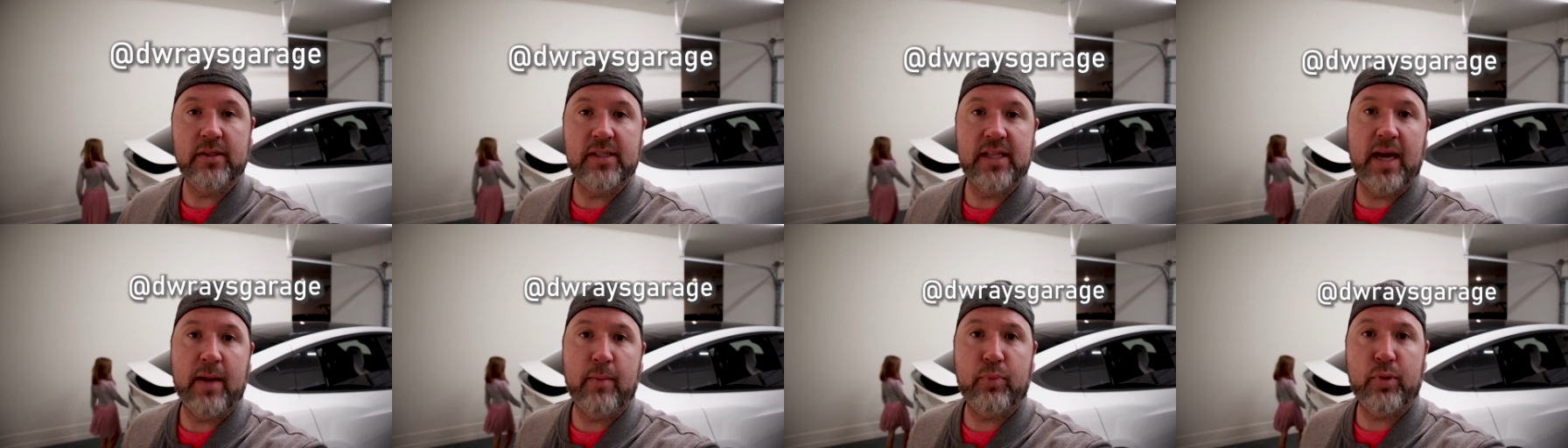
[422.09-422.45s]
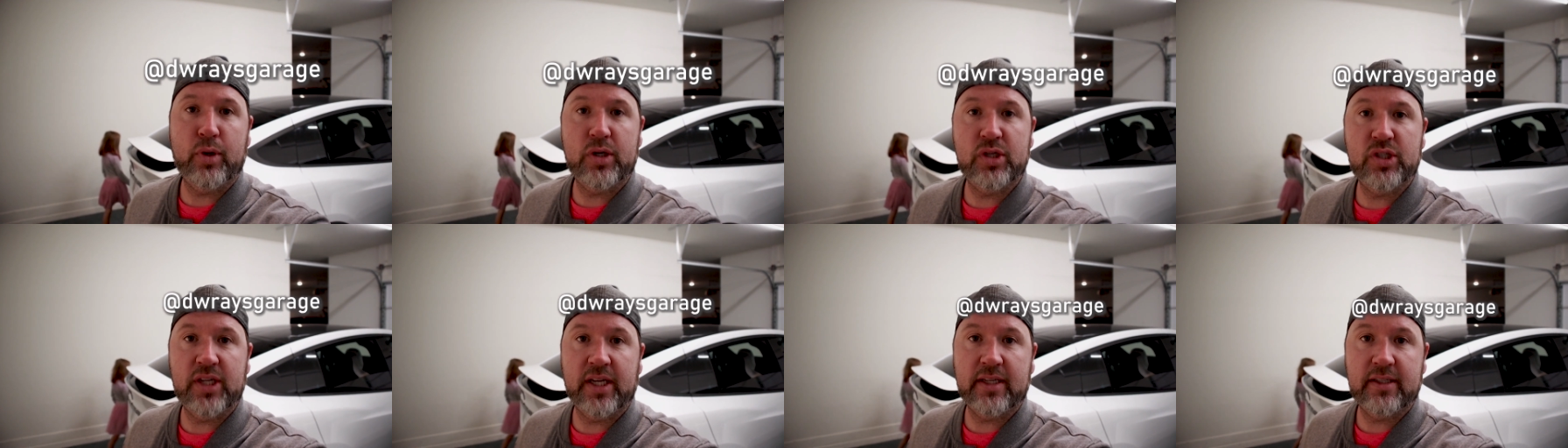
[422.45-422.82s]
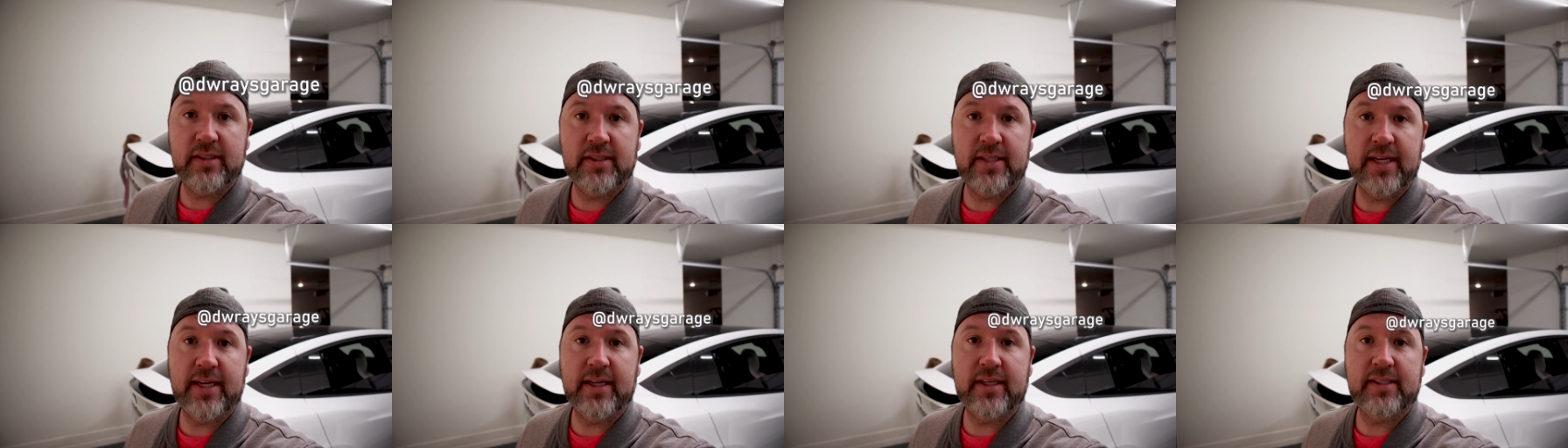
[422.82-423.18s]
as that
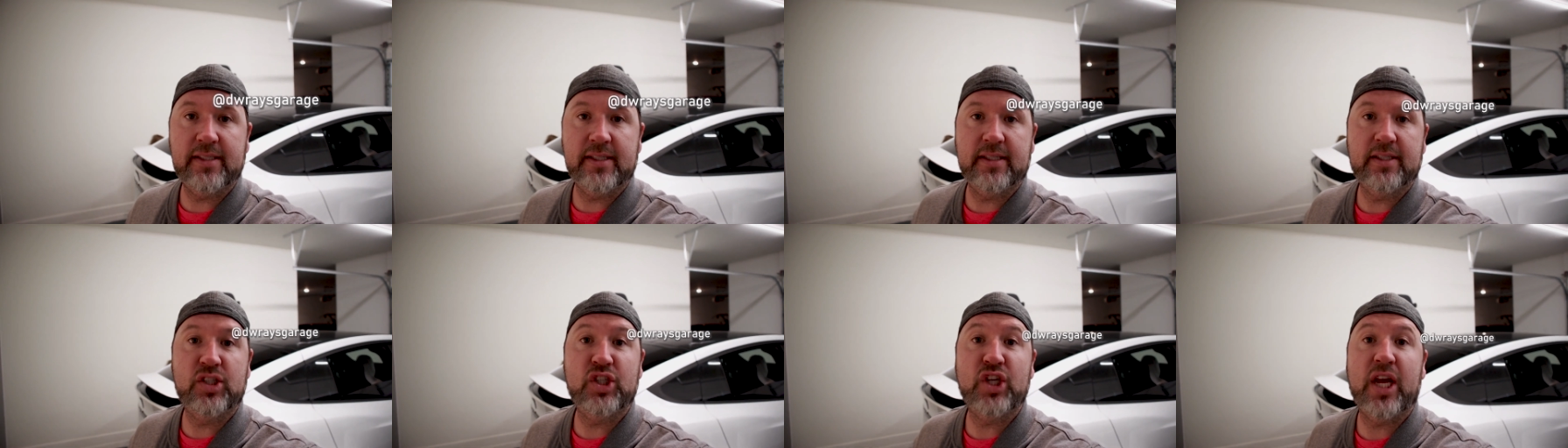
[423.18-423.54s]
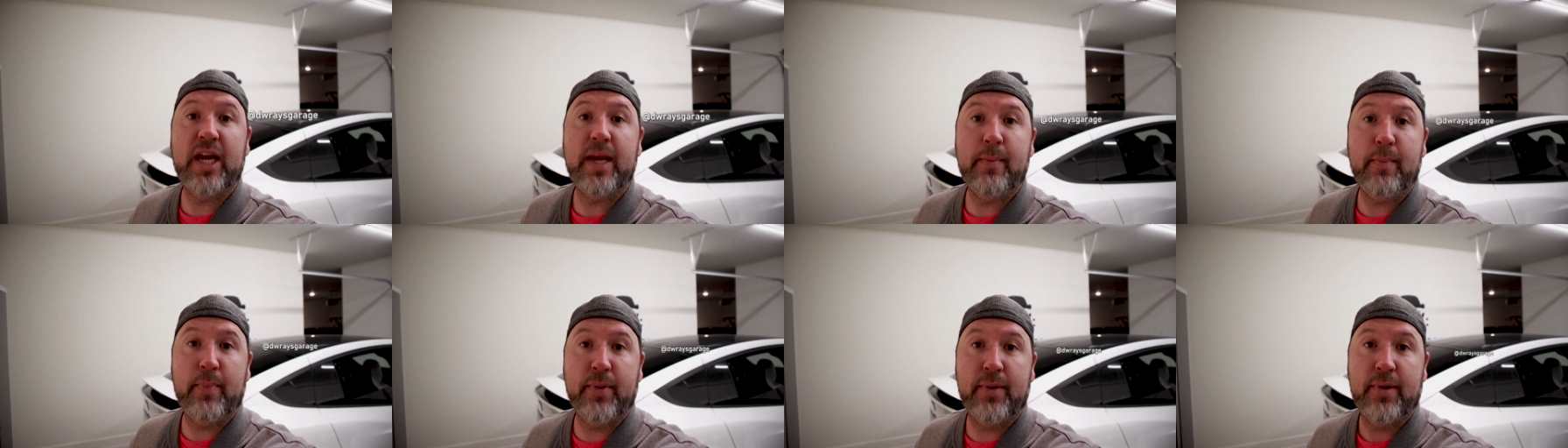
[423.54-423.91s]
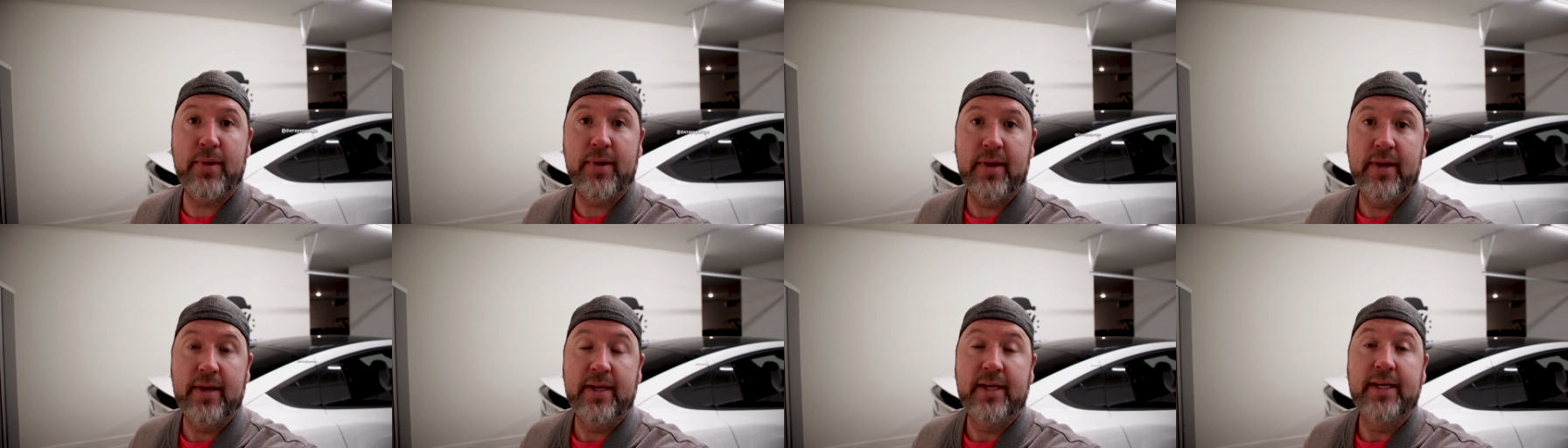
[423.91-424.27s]
project takes its shape.
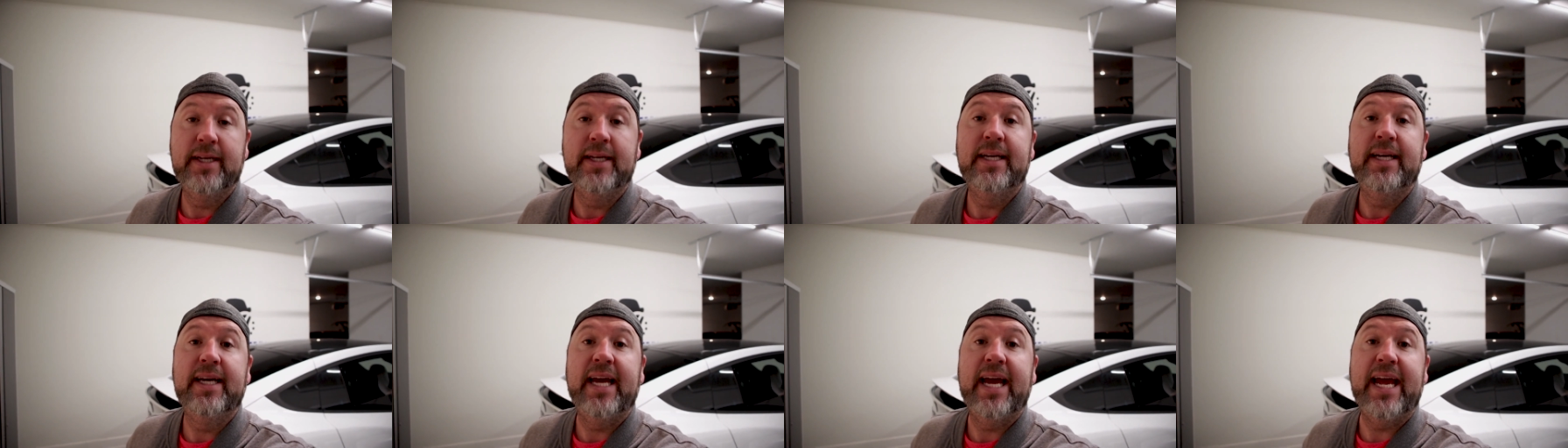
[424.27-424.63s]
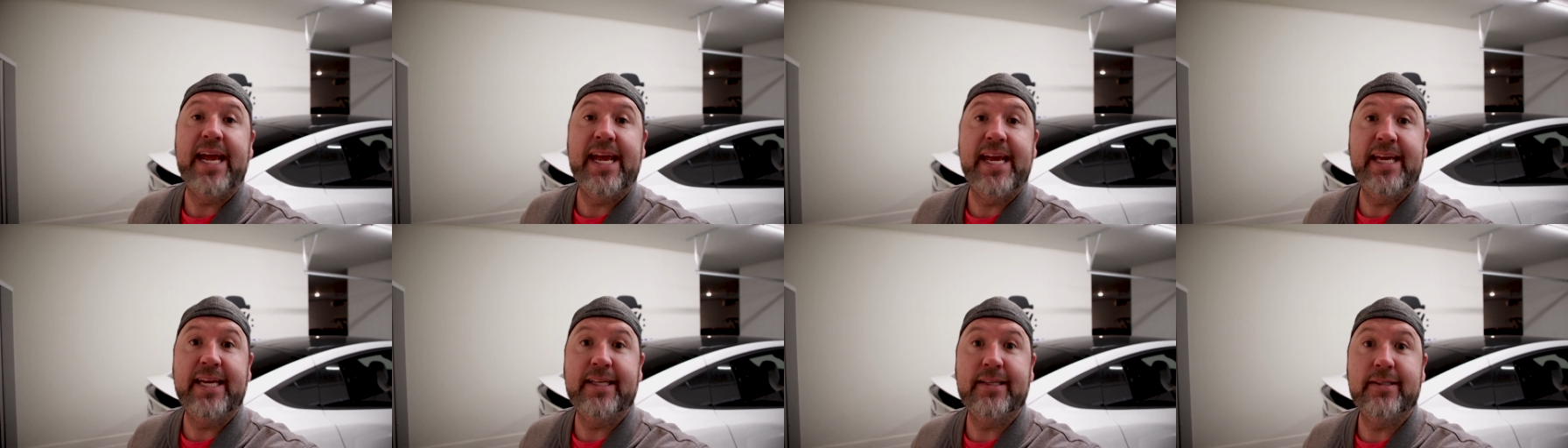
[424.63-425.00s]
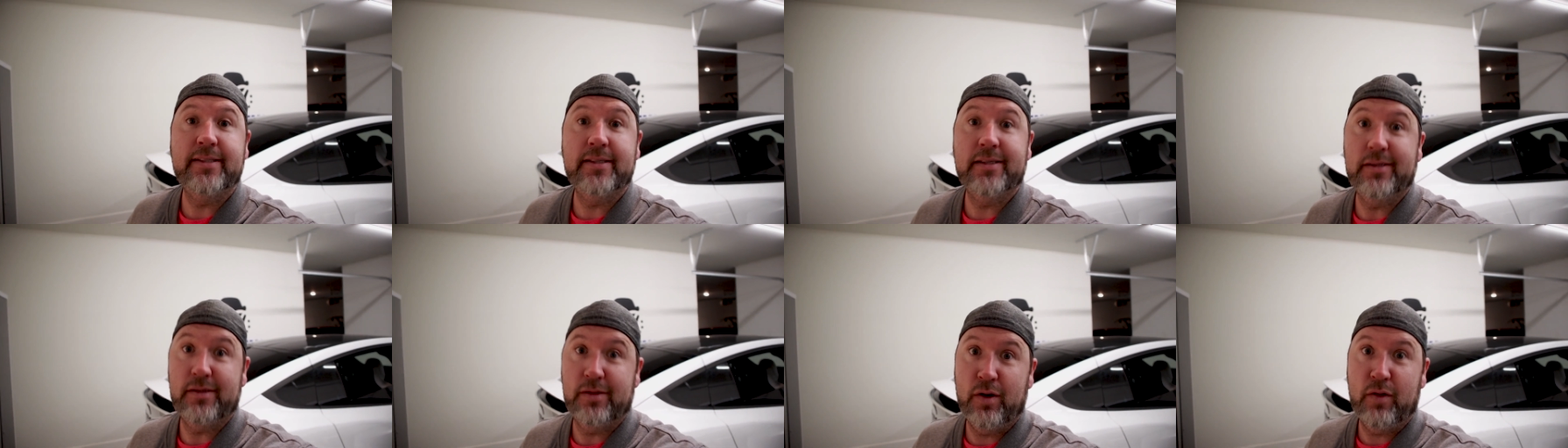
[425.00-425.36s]

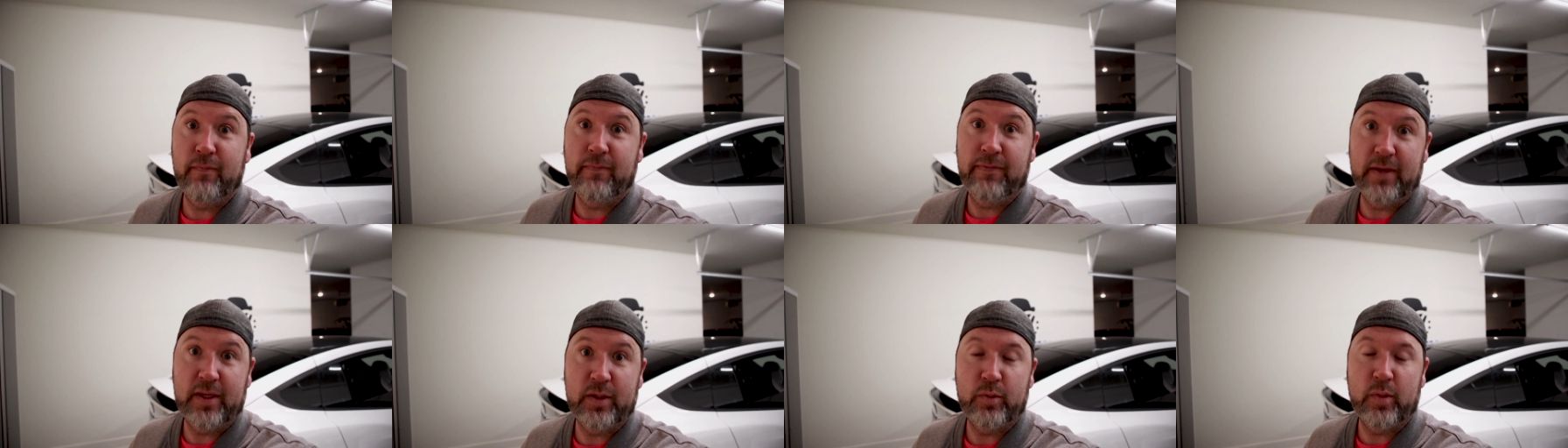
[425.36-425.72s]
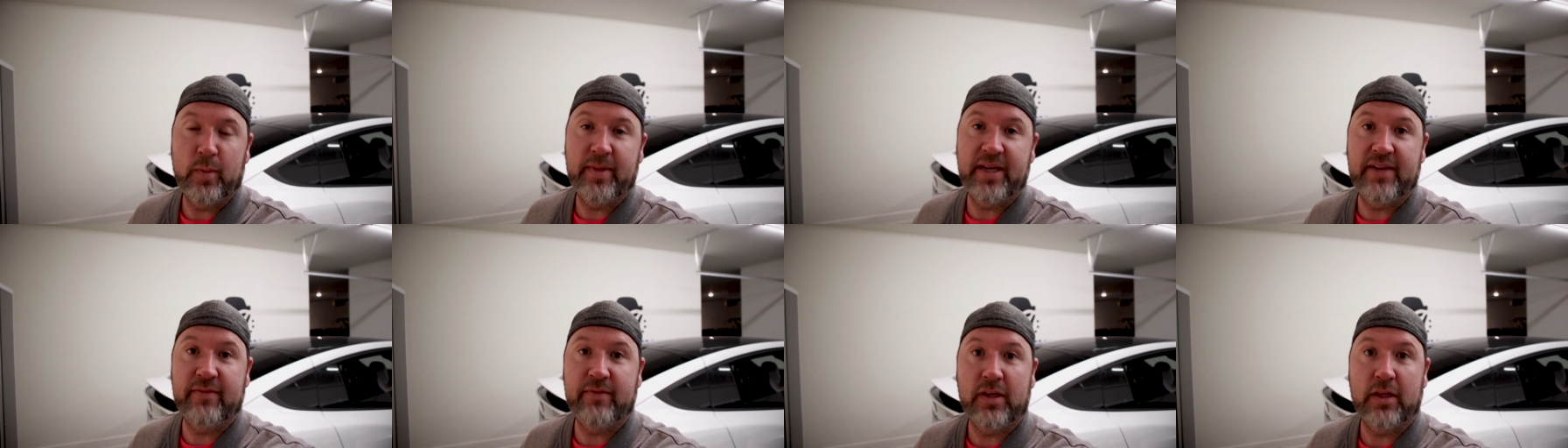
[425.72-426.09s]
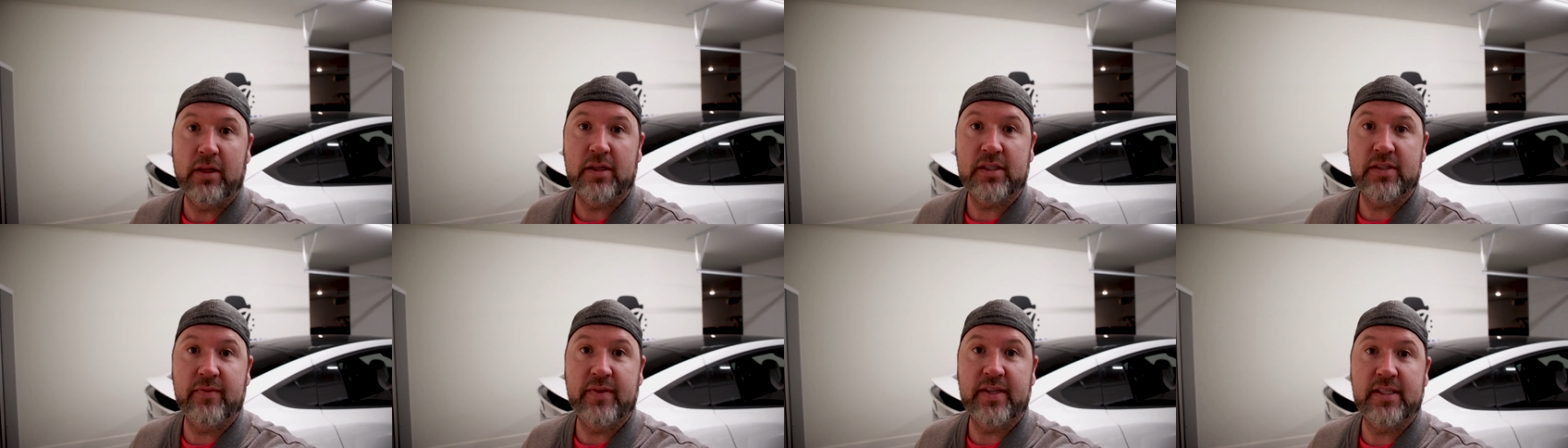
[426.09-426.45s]
And uh, hopefully we'll be giving you
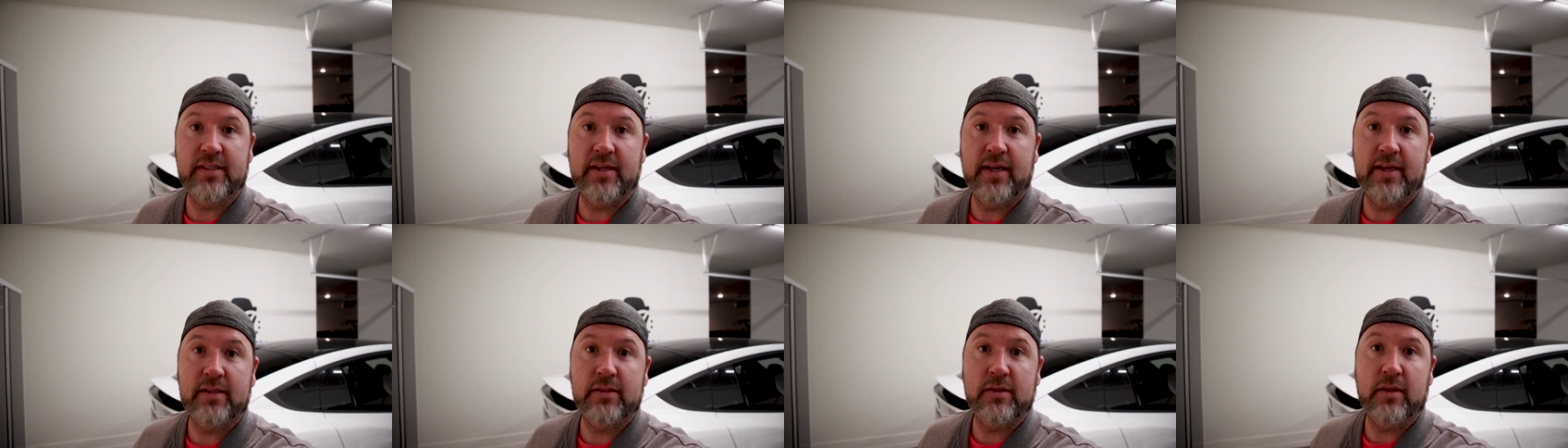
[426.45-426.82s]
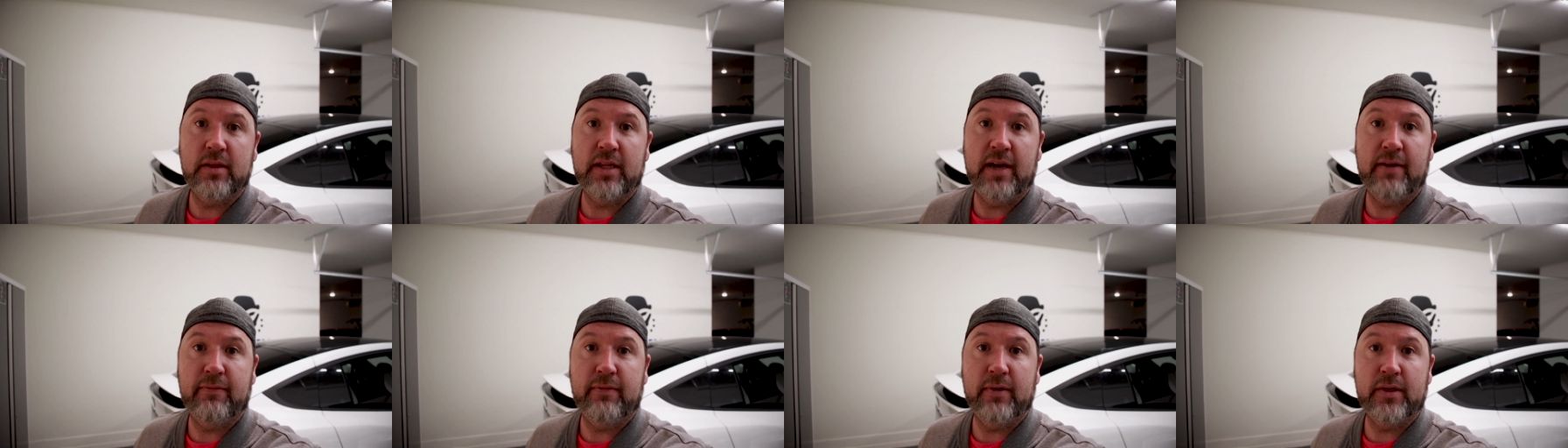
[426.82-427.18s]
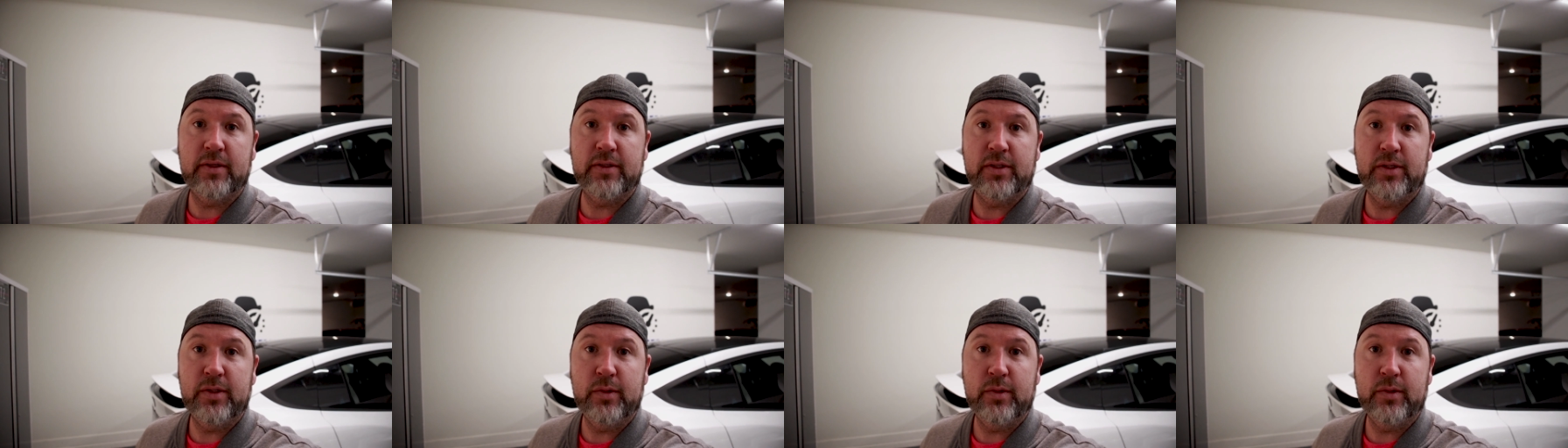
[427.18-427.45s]
lots of insights on that front